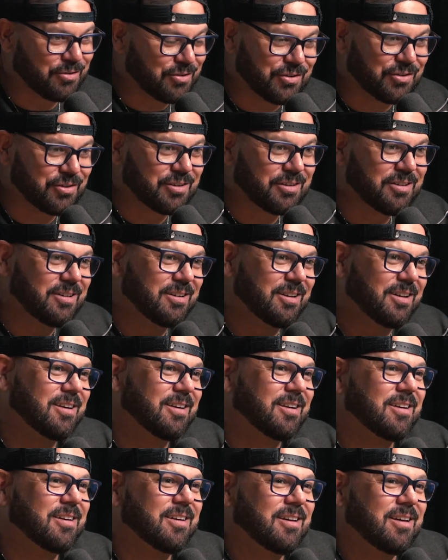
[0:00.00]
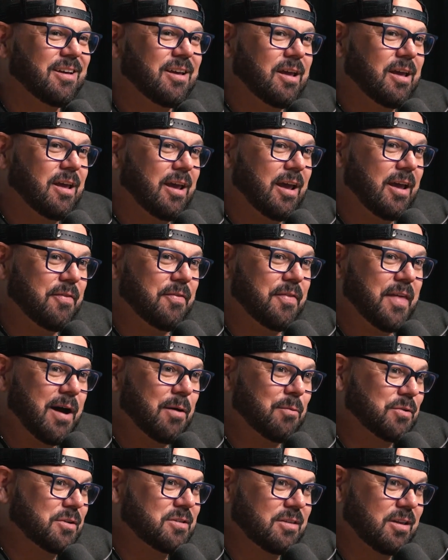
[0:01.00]
or good. And
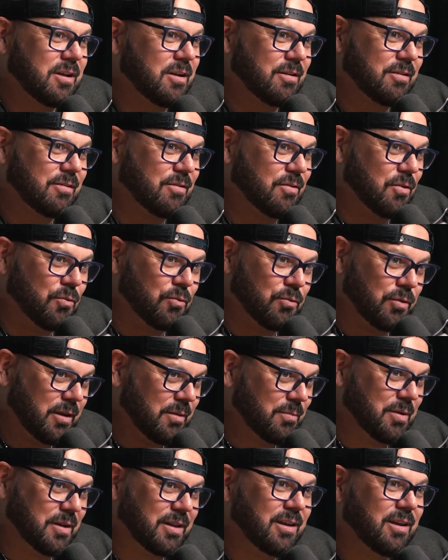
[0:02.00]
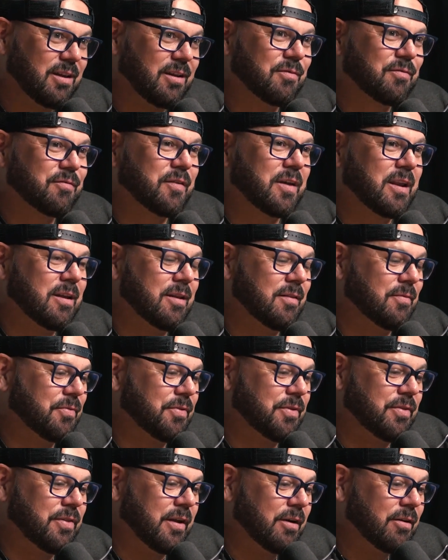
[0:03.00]
that was their only belief. And
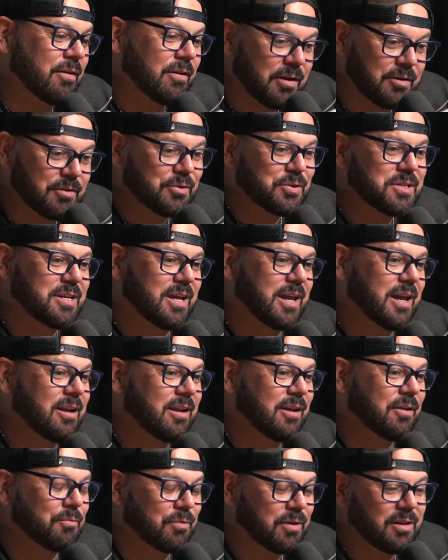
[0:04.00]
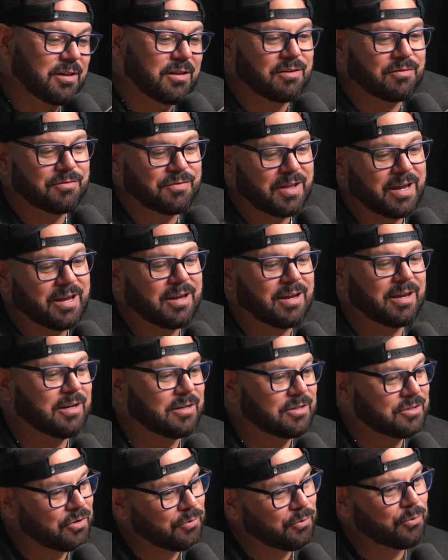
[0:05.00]
their understanding, really, of like
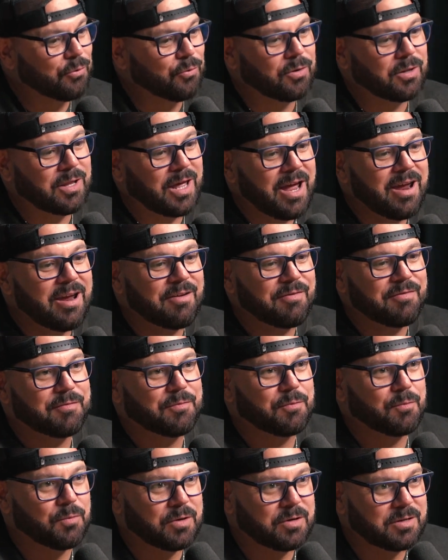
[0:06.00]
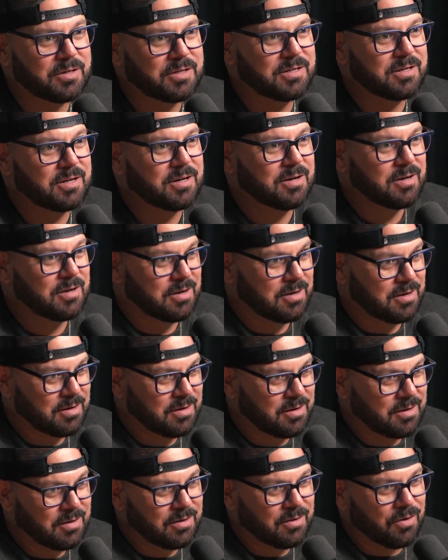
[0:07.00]
eternal life was
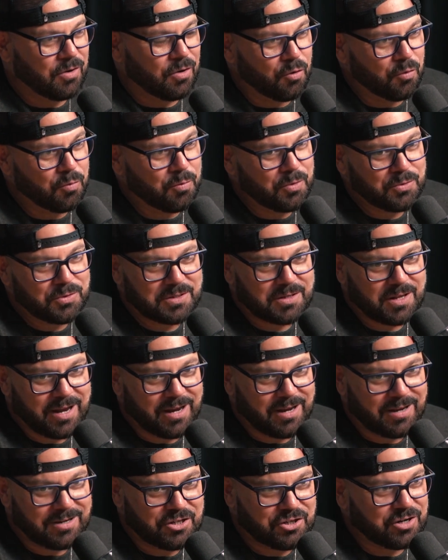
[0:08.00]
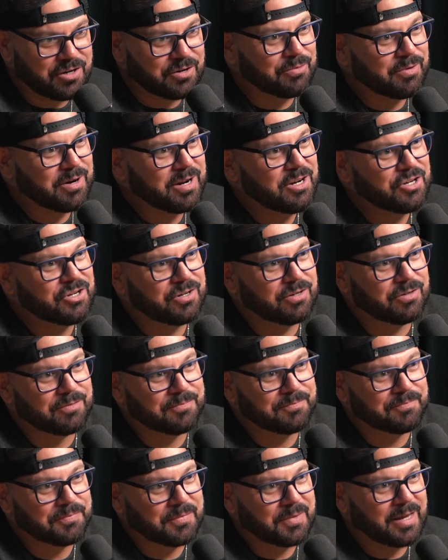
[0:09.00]
almost like
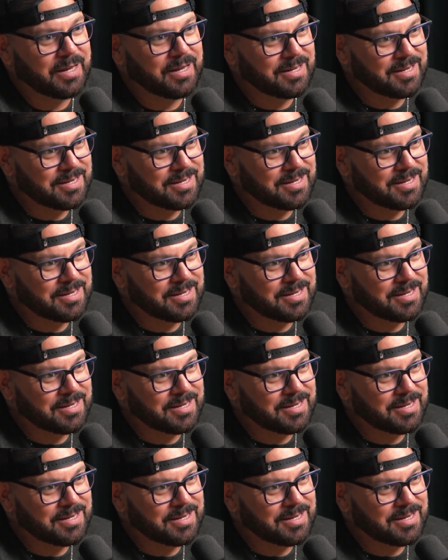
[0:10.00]
generational, like